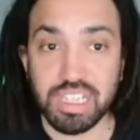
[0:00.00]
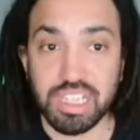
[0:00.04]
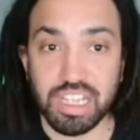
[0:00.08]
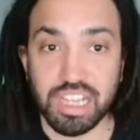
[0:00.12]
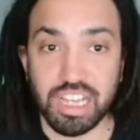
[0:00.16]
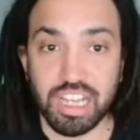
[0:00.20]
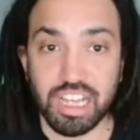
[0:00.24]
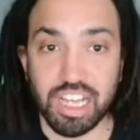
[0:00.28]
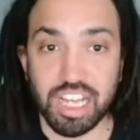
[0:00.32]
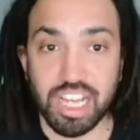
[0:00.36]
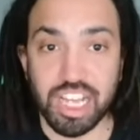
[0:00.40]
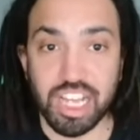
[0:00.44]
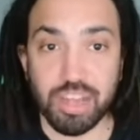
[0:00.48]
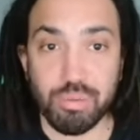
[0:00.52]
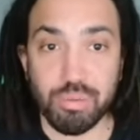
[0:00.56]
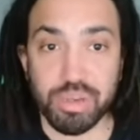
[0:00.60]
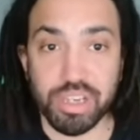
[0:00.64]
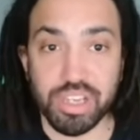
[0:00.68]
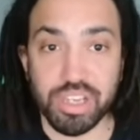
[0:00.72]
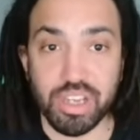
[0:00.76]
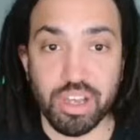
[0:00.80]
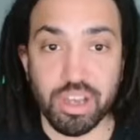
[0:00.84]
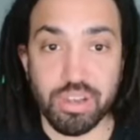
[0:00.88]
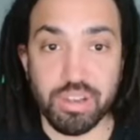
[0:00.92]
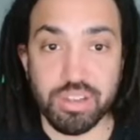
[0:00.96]
And we
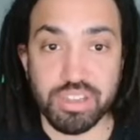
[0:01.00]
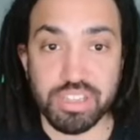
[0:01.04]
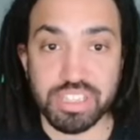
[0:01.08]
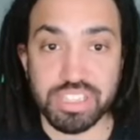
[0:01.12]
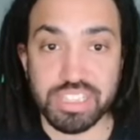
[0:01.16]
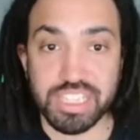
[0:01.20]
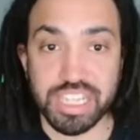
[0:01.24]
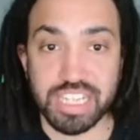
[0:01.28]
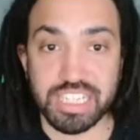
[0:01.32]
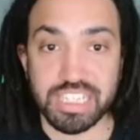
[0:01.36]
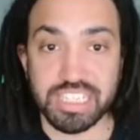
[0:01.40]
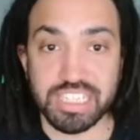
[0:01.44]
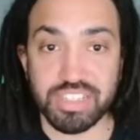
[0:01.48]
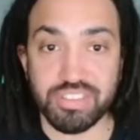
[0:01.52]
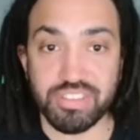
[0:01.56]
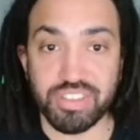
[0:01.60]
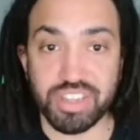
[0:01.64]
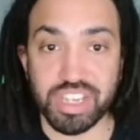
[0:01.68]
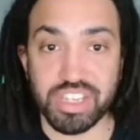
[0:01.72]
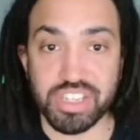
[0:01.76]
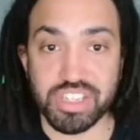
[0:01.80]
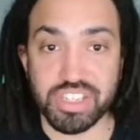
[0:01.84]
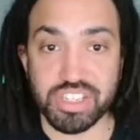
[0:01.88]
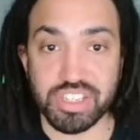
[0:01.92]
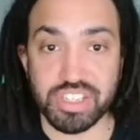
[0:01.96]
know the standard
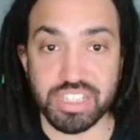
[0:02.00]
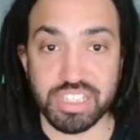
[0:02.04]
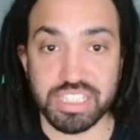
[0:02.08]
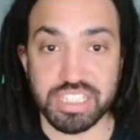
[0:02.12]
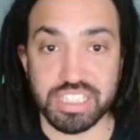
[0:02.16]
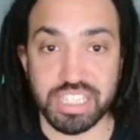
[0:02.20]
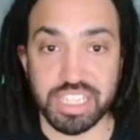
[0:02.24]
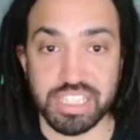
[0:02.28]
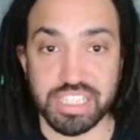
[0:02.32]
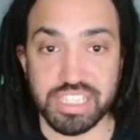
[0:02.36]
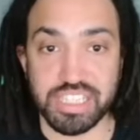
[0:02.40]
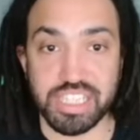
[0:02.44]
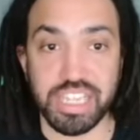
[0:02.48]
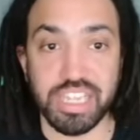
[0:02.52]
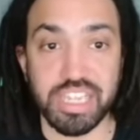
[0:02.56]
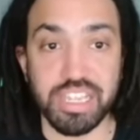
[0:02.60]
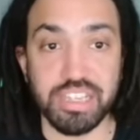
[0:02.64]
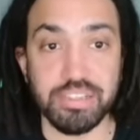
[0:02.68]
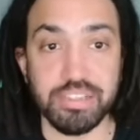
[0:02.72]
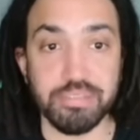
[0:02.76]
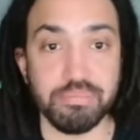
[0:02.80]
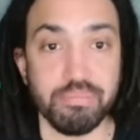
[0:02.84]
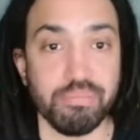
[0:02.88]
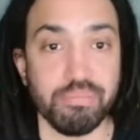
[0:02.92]
deviation is 18.